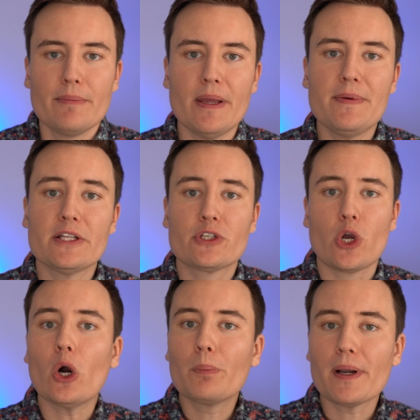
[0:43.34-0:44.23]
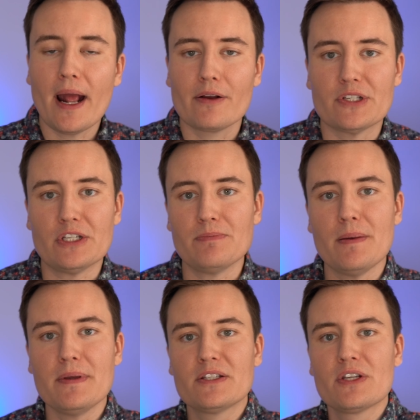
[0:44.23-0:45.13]
Maybe it's open houses,
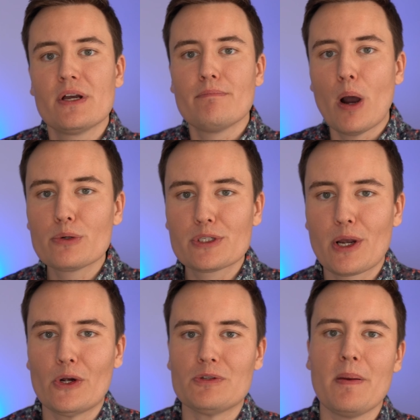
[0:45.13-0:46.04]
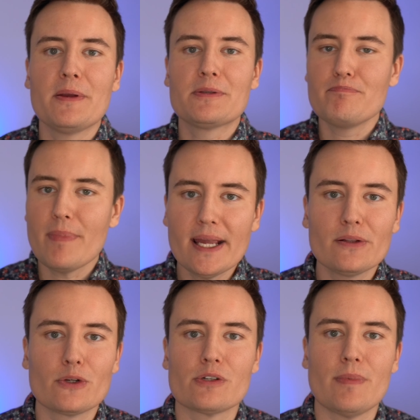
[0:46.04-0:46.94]
maybe it's postcards, maybe it's
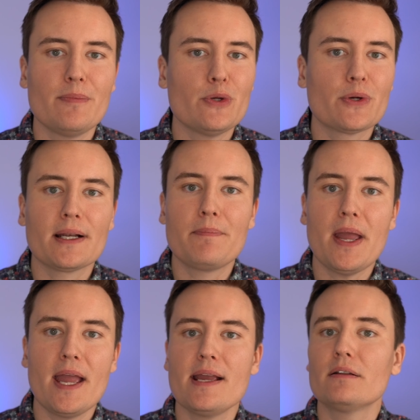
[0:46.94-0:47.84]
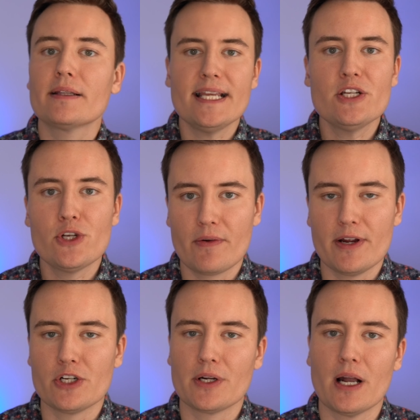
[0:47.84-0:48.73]
mailers, maybe you're gonna pay a lead
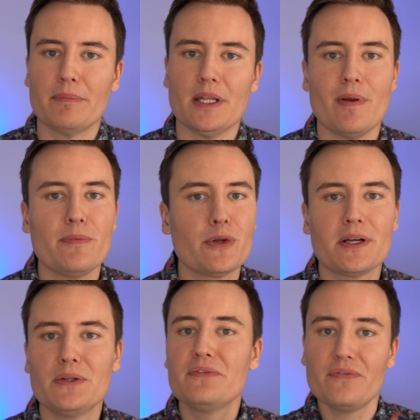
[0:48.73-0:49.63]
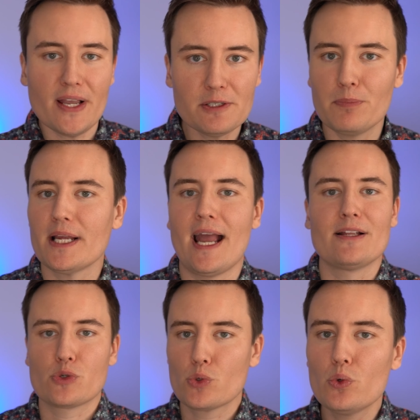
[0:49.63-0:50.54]
generation company, maybe you're gonna do Facebook
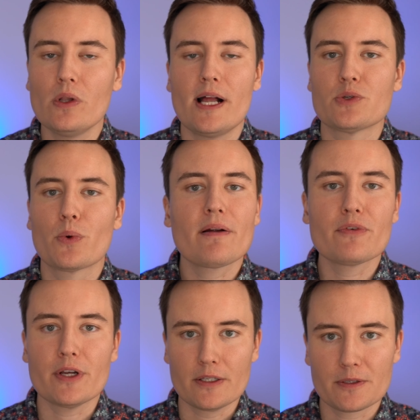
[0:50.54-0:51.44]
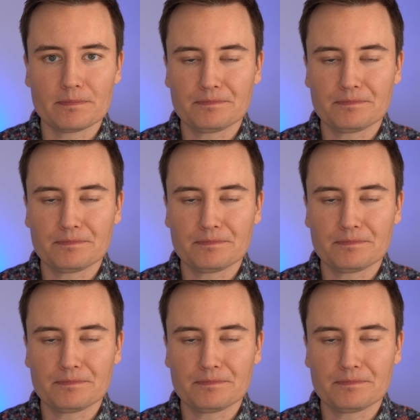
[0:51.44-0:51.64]
ads or Google ads or whatever it is.